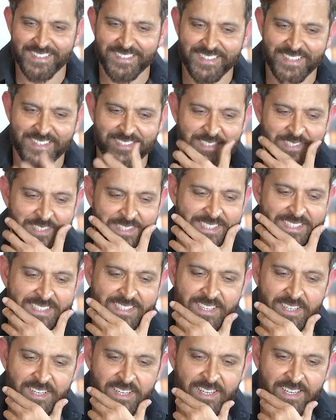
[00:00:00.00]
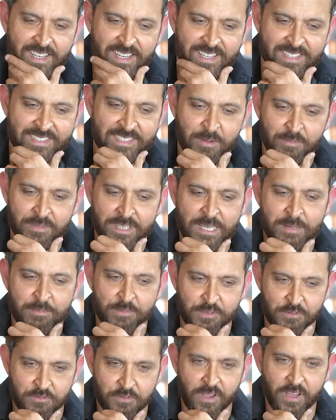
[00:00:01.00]
it's just
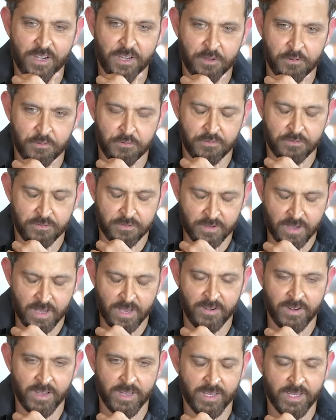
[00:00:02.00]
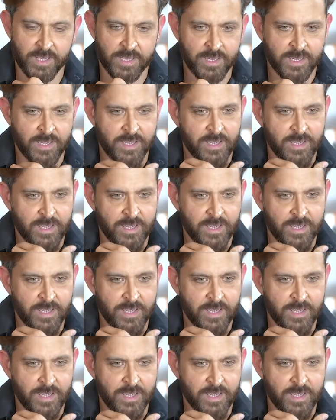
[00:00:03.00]
sometimes very, very